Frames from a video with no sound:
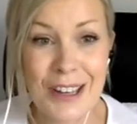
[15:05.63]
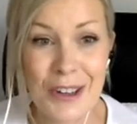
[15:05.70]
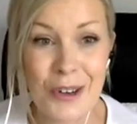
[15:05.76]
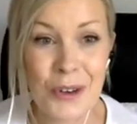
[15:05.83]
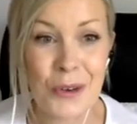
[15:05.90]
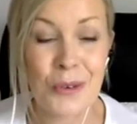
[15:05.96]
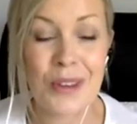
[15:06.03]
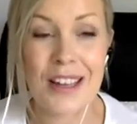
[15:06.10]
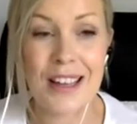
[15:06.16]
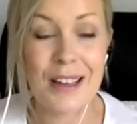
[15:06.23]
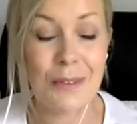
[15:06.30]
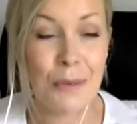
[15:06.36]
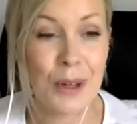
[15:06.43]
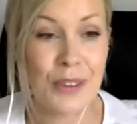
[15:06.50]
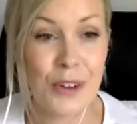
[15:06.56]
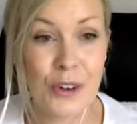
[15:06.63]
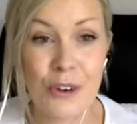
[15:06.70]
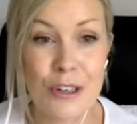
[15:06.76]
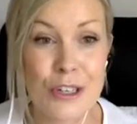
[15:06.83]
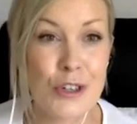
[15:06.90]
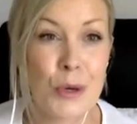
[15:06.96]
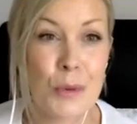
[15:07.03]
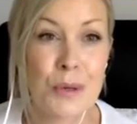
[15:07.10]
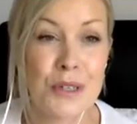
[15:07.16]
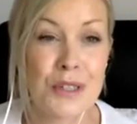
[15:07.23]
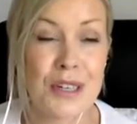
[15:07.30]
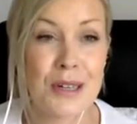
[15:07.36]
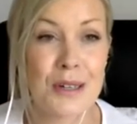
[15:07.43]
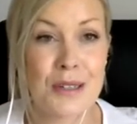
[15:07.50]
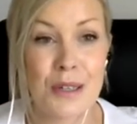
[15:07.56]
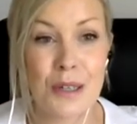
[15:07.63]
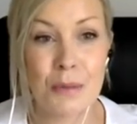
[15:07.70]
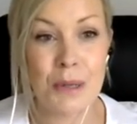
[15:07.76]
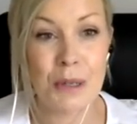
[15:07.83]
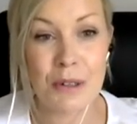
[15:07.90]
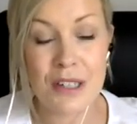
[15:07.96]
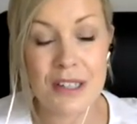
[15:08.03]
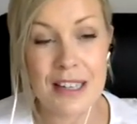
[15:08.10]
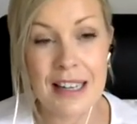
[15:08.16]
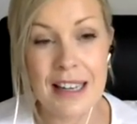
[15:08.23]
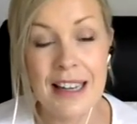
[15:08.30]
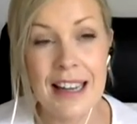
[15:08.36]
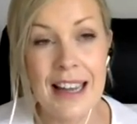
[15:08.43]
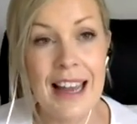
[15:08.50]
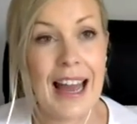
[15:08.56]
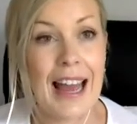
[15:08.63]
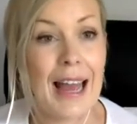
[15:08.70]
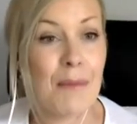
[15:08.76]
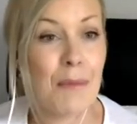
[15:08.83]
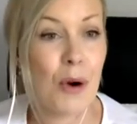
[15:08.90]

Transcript: you know, they what they're contributing to the community um,